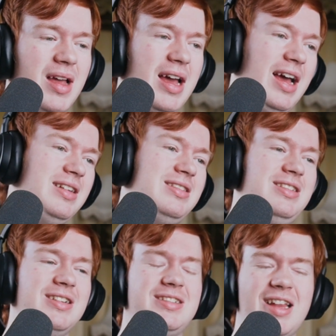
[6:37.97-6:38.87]
It's
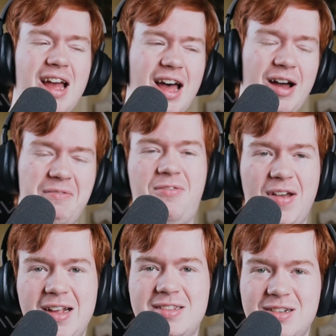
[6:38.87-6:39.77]
just a
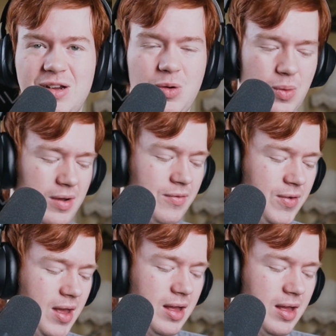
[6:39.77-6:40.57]
thing to do with